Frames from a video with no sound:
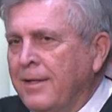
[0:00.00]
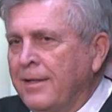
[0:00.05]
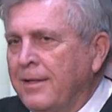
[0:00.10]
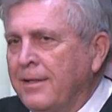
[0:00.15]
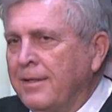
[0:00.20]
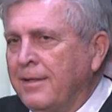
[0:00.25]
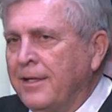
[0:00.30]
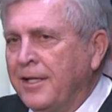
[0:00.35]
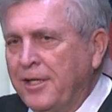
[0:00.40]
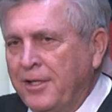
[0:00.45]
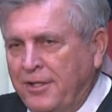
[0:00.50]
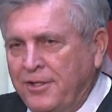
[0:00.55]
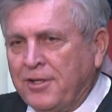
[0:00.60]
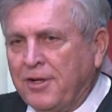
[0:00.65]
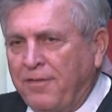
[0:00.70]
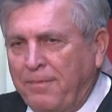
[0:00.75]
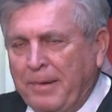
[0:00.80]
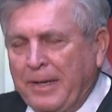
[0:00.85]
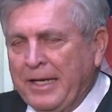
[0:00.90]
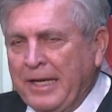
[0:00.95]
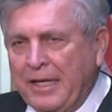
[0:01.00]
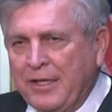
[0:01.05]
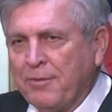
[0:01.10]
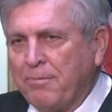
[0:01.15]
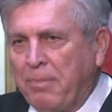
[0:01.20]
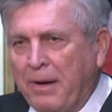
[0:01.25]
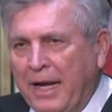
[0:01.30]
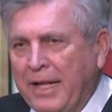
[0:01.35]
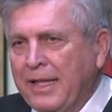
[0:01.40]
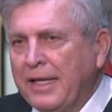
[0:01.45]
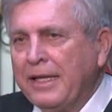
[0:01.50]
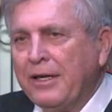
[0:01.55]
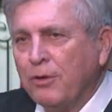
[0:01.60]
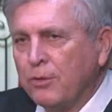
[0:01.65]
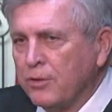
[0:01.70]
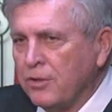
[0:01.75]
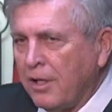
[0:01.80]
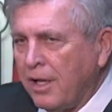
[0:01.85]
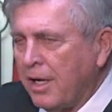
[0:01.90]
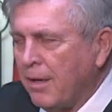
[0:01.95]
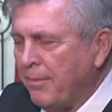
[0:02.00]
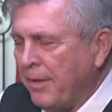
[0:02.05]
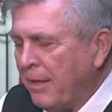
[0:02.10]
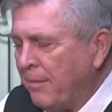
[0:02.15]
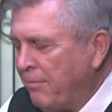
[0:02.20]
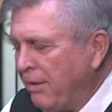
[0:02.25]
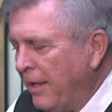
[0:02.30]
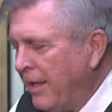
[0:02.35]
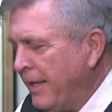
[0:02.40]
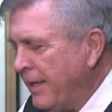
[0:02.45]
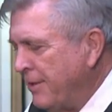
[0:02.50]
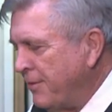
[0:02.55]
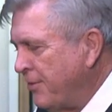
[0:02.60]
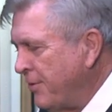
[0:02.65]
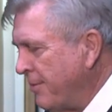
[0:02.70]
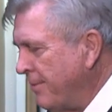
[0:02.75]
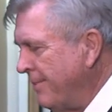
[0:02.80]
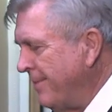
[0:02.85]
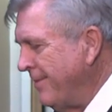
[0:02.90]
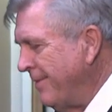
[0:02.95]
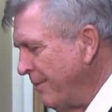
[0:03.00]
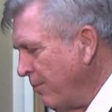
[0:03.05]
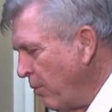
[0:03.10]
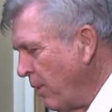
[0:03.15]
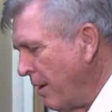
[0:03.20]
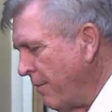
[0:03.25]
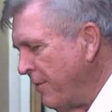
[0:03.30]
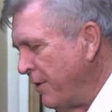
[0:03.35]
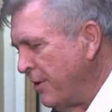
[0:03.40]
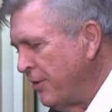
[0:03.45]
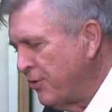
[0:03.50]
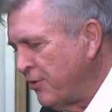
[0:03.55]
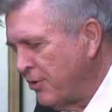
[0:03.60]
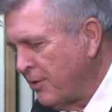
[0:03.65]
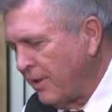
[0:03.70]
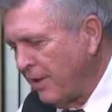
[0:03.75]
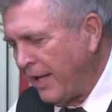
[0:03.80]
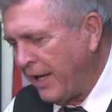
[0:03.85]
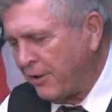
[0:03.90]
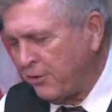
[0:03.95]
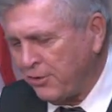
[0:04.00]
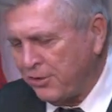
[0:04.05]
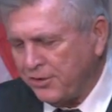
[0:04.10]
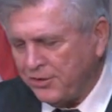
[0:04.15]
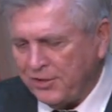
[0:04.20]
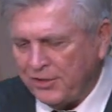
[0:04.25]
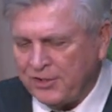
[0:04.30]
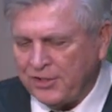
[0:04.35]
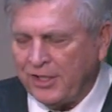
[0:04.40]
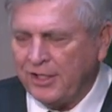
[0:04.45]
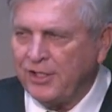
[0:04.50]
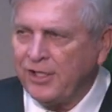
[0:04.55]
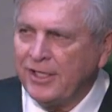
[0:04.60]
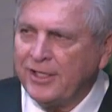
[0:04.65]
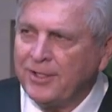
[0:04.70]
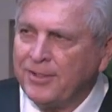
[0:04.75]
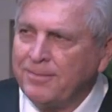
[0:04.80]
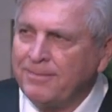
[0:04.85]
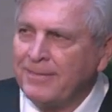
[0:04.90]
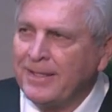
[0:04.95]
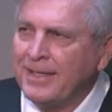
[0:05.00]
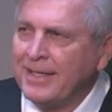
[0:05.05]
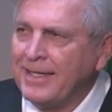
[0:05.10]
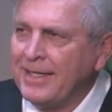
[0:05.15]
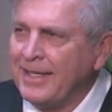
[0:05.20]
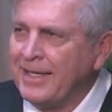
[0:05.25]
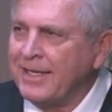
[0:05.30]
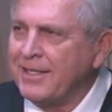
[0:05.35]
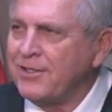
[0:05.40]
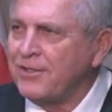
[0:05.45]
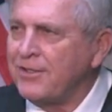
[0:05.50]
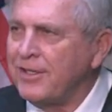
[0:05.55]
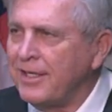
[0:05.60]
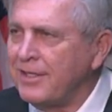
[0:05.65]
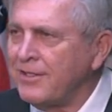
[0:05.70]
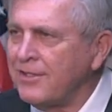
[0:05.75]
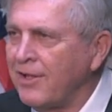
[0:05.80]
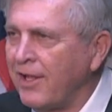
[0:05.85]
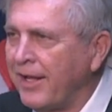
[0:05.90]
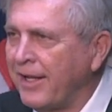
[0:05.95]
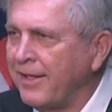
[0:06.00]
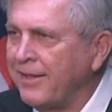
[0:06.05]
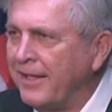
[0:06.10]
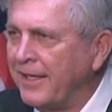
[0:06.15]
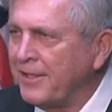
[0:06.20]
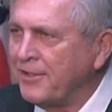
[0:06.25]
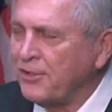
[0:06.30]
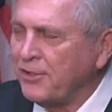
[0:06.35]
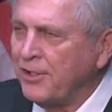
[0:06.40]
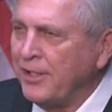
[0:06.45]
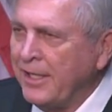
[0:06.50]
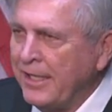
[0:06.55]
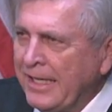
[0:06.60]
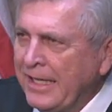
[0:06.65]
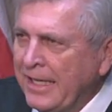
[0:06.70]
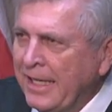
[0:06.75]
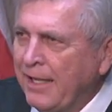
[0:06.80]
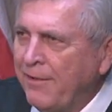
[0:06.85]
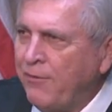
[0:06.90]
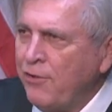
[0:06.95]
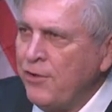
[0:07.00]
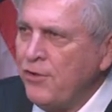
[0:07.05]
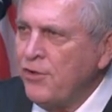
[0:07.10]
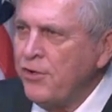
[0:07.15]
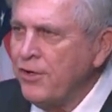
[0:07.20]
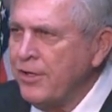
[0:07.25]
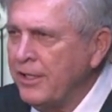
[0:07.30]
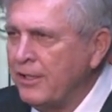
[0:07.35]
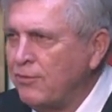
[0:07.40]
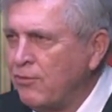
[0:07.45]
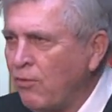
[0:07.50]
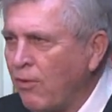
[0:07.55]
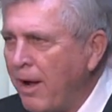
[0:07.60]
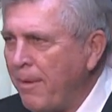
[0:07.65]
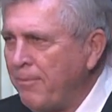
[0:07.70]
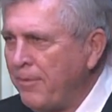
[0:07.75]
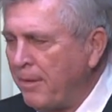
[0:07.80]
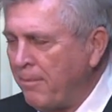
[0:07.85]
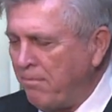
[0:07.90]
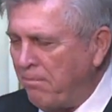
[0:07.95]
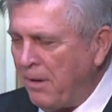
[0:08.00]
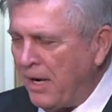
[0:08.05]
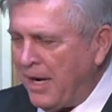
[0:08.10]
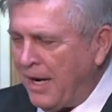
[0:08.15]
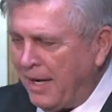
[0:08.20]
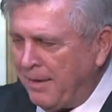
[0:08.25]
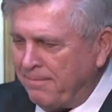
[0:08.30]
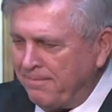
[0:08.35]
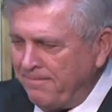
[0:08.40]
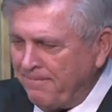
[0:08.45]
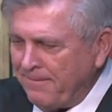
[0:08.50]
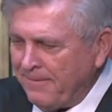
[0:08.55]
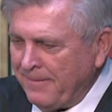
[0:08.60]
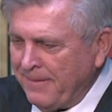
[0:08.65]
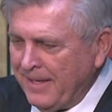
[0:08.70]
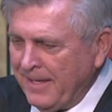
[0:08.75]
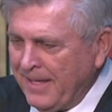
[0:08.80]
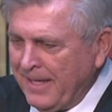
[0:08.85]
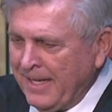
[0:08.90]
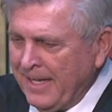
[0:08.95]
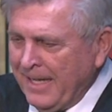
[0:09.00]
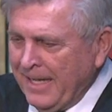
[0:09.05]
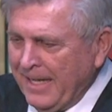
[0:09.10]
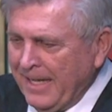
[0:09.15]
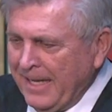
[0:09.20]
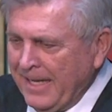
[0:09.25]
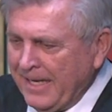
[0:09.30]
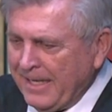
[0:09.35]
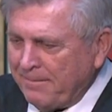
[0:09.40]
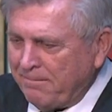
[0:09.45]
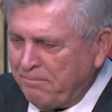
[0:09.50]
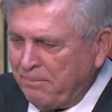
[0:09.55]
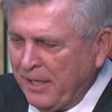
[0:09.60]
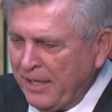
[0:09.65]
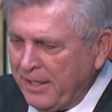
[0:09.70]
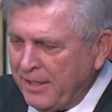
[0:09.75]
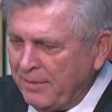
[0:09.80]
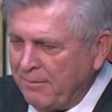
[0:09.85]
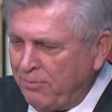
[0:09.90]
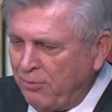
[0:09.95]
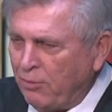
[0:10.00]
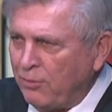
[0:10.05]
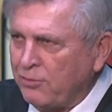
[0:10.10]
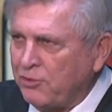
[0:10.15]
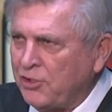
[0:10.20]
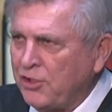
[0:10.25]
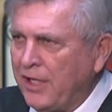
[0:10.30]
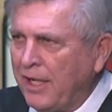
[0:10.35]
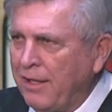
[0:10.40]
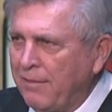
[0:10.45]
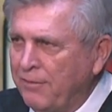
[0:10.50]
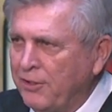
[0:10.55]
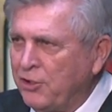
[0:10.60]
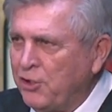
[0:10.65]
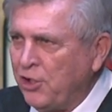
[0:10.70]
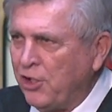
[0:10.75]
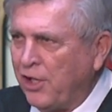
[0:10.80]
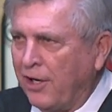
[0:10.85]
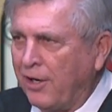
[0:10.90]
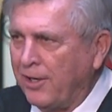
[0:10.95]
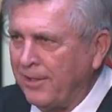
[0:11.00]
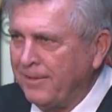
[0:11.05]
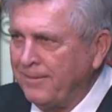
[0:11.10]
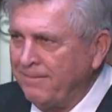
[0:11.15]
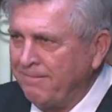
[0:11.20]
He's a, he's a pilot, he knows a lot about planes. One of his lectures, he said, you know, it's, it's like this. If you took and dropped a bomb in a pick and pull salvage yard,